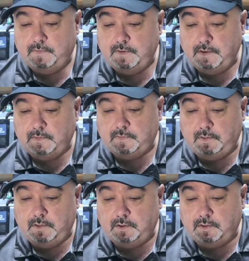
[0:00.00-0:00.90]
Just a
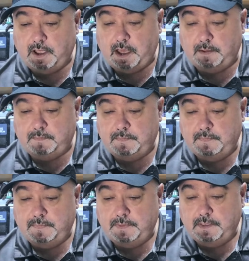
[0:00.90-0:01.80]
little dab.
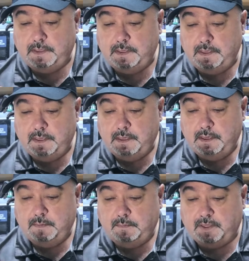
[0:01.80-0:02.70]

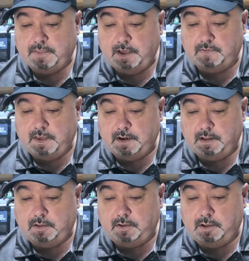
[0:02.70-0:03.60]
My thing's getting a
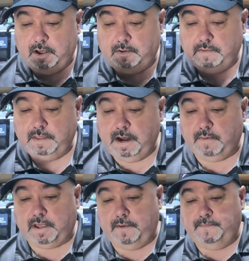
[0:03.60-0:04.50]
little low. There
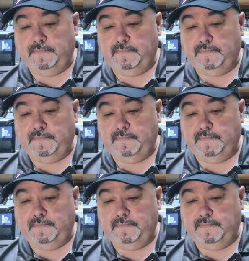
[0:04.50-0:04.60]
we go.